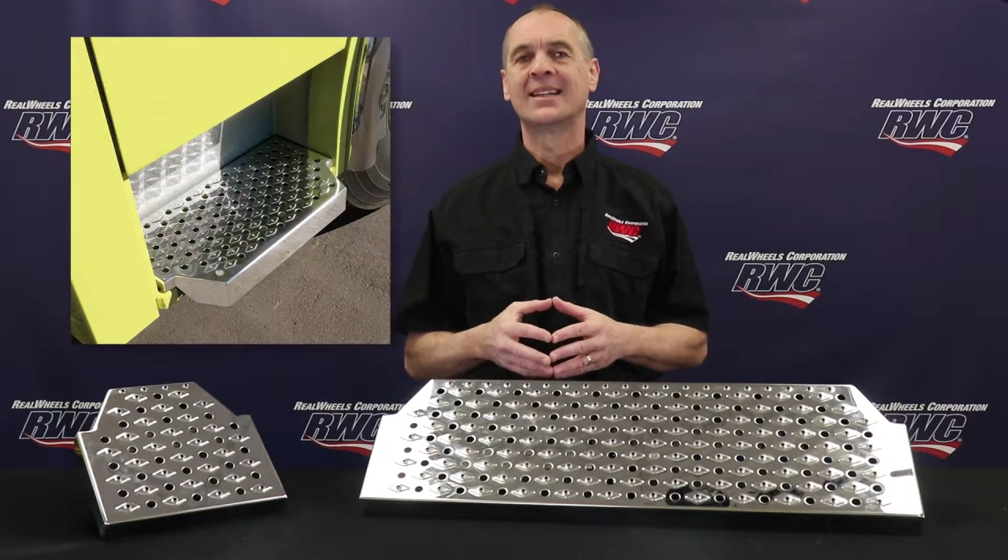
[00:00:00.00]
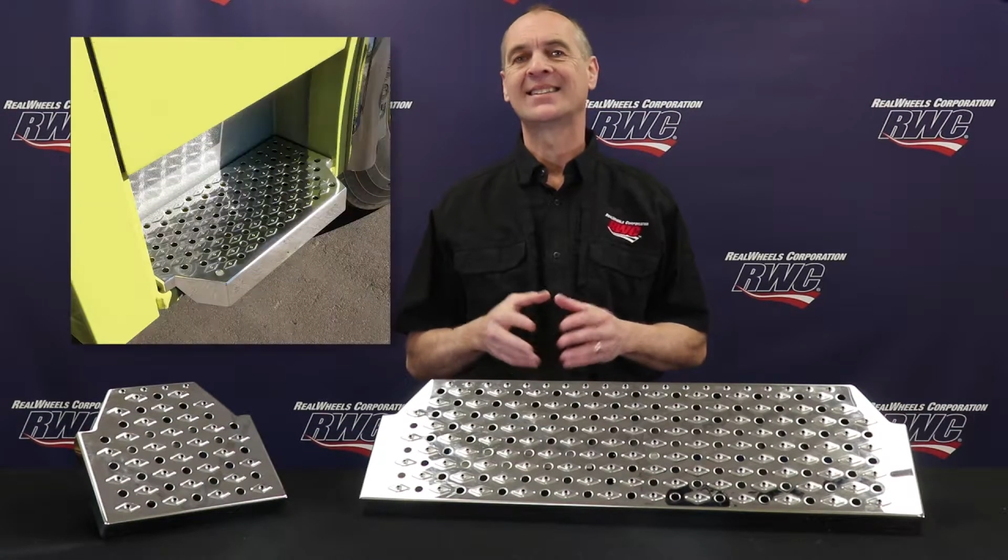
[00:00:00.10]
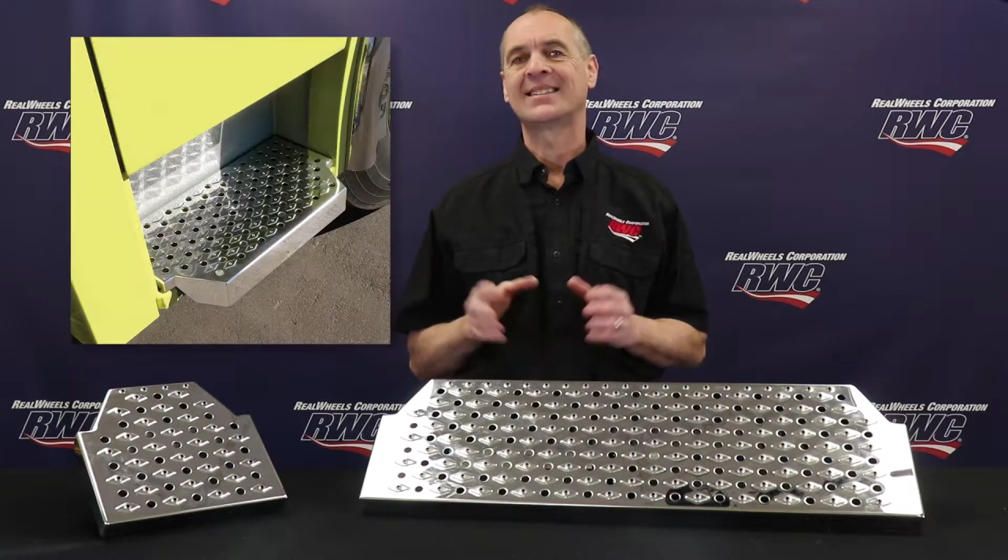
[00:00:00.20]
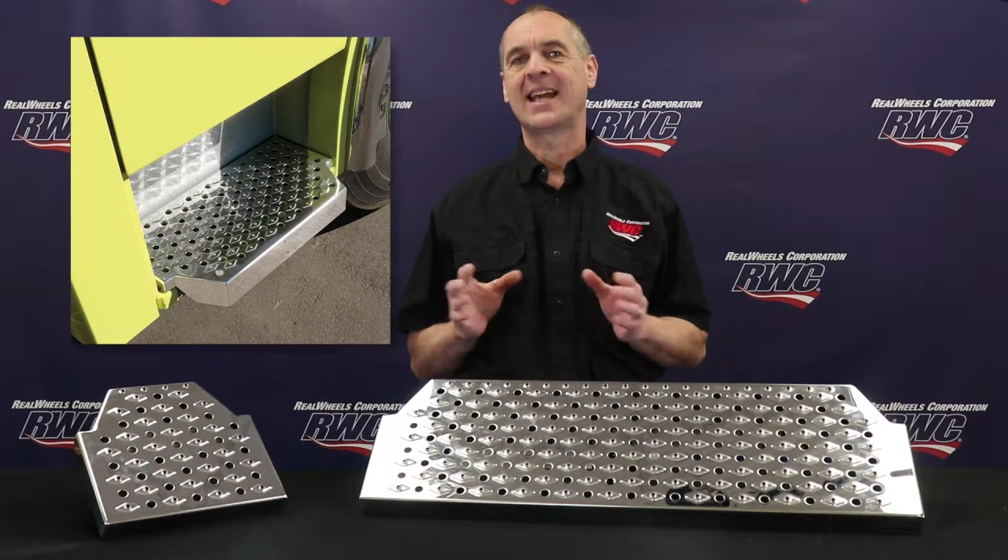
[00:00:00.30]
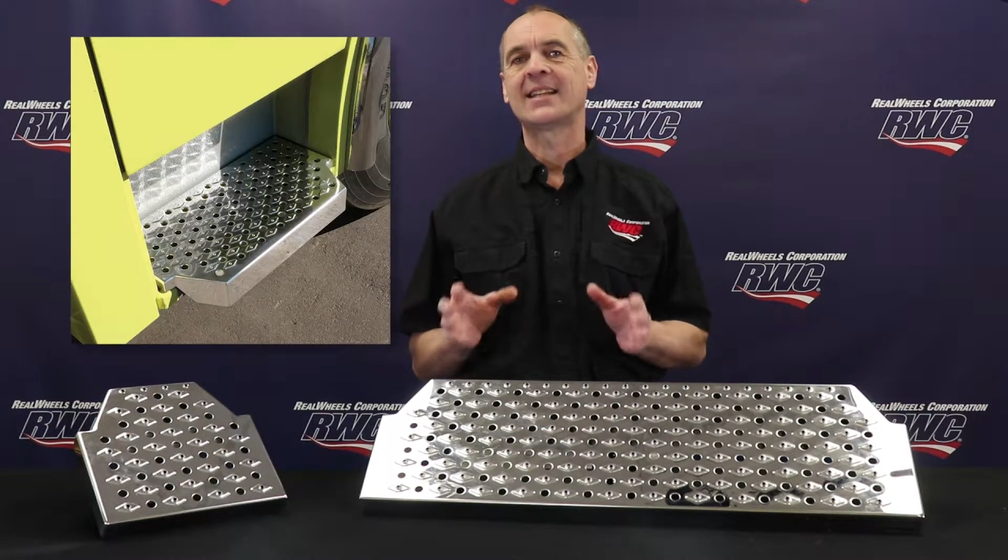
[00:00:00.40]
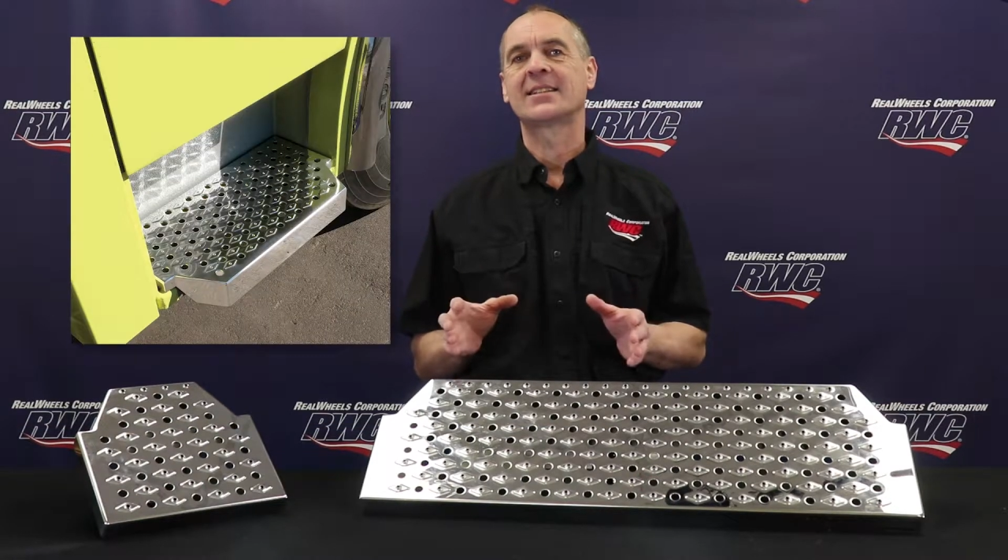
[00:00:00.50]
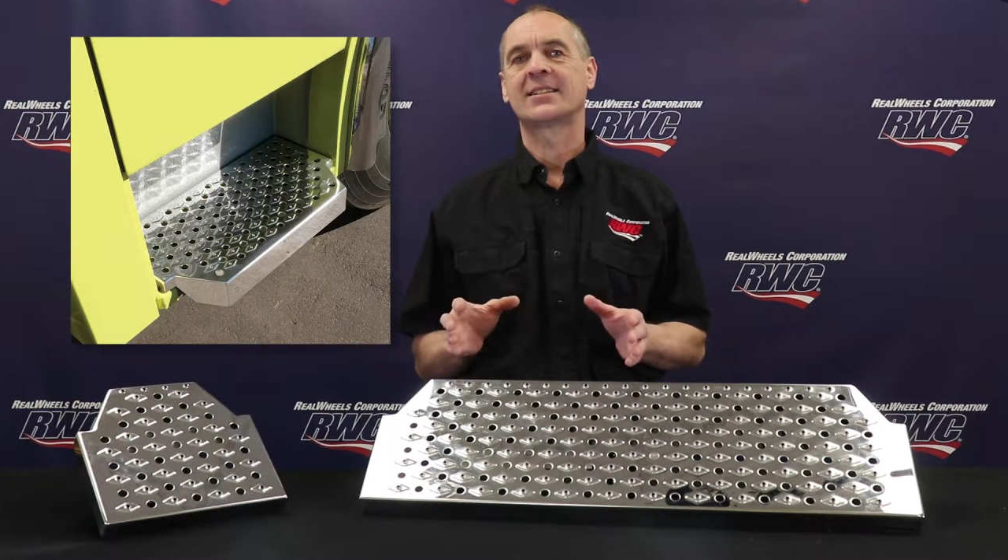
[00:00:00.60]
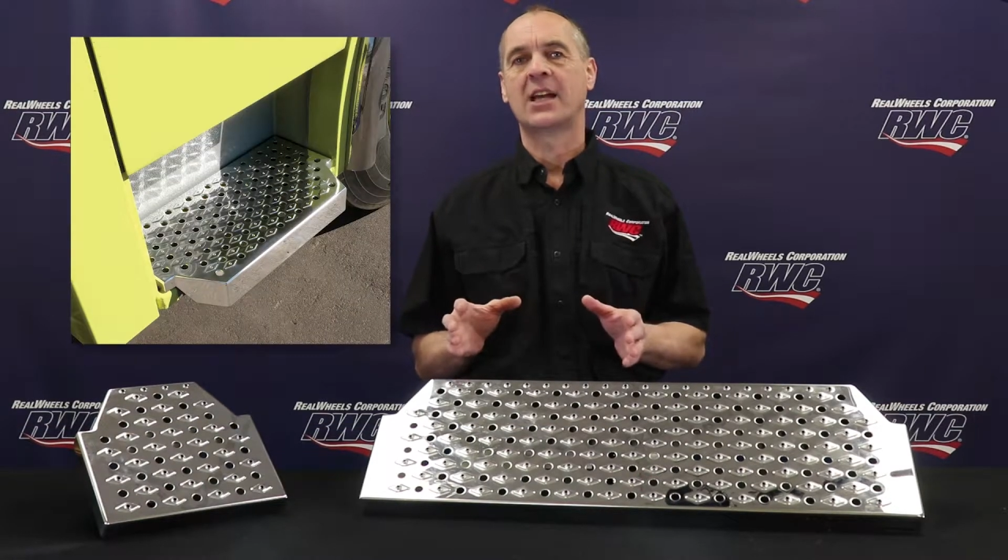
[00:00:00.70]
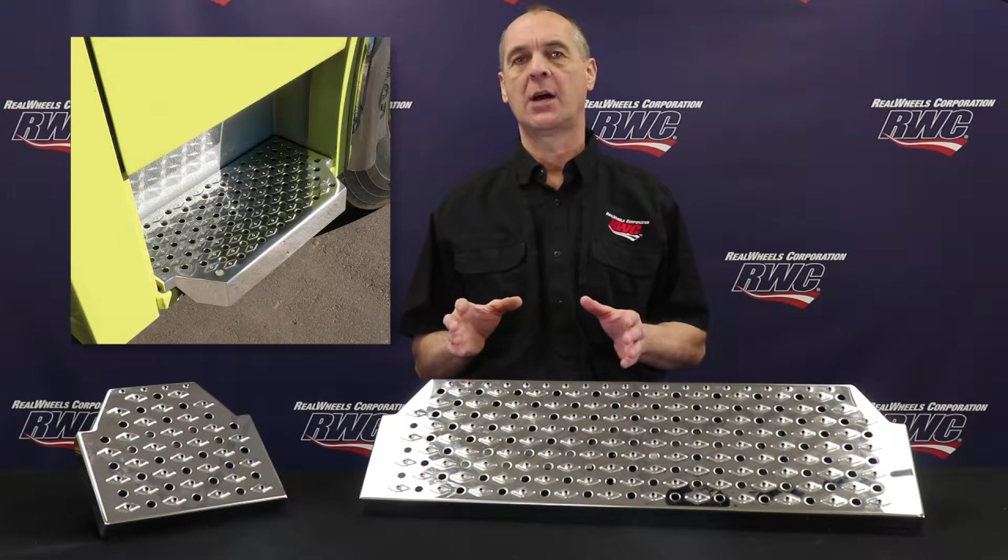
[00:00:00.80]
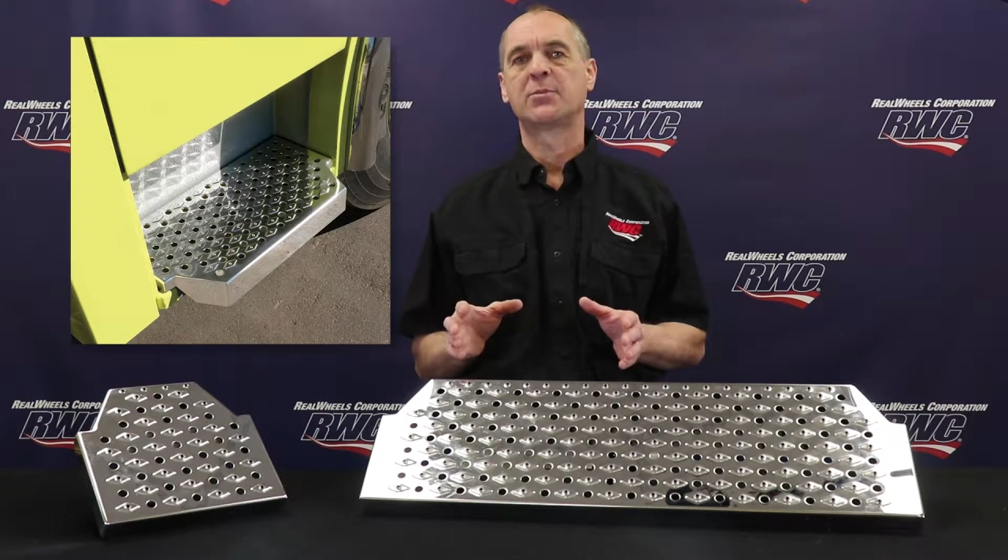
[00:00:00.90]
Stainless
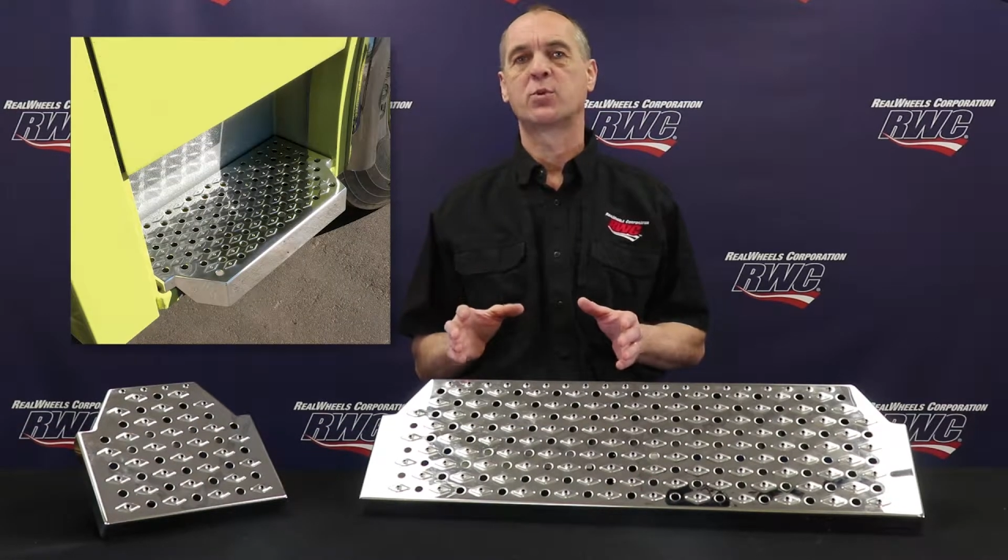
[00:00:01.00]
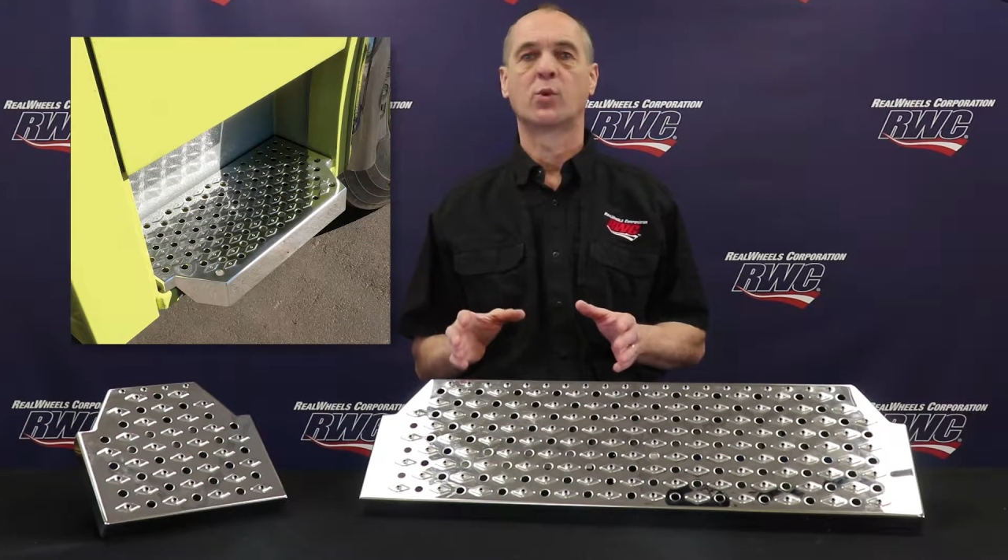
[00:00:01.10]
steps